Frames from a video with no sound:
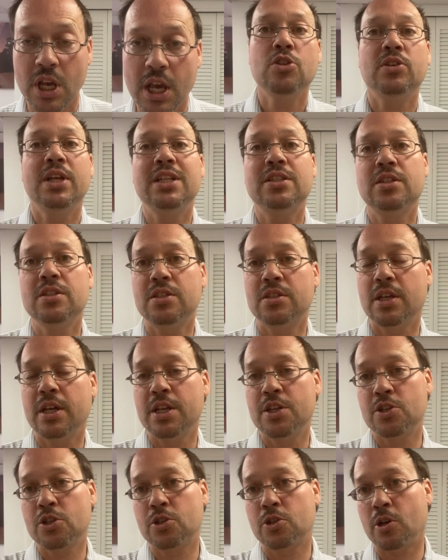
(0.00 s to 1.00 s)
So that's this
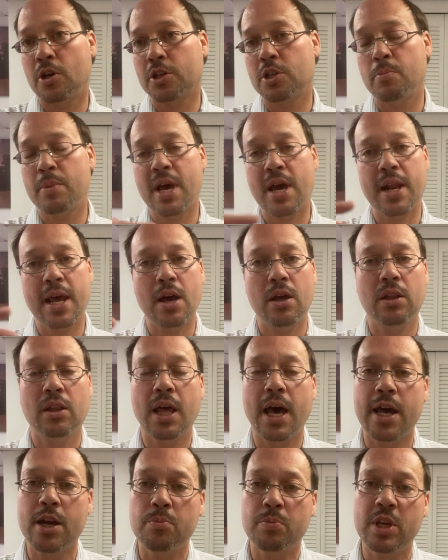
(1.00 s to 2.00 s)
study just talked about how a
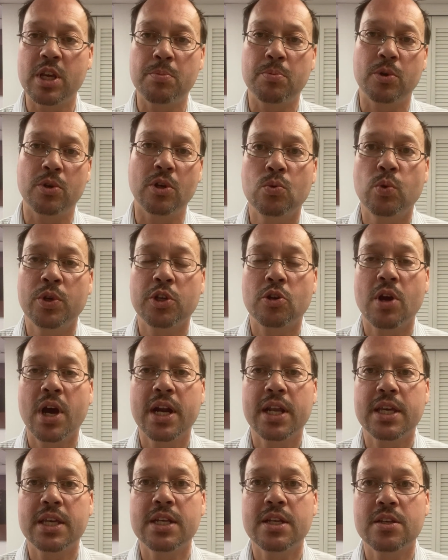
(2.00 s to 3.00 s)
lot of people with
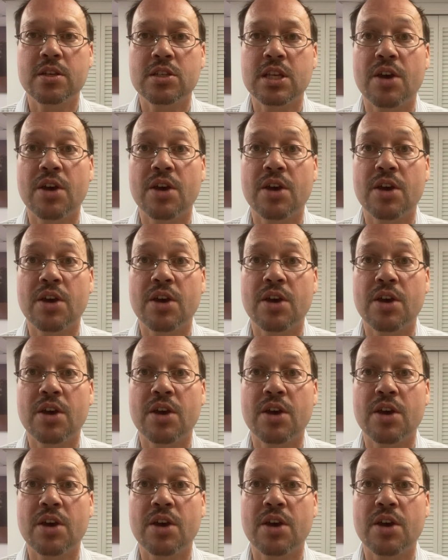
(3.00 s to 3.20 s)
chronic kidney disease